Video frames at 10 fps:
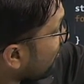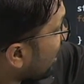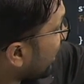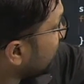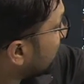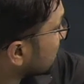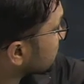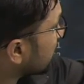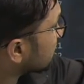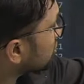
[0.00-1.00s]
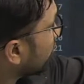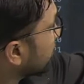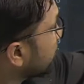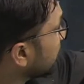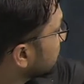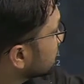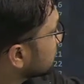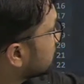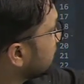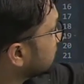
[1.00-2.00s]
I++ over here,
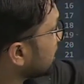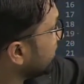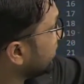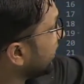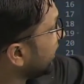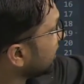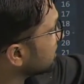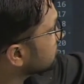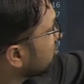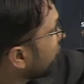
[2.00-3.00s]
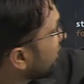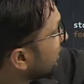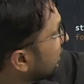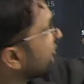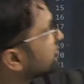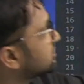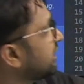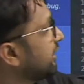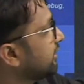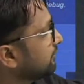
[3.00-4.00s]
the iterator is moving left
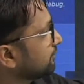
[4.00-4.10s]
side.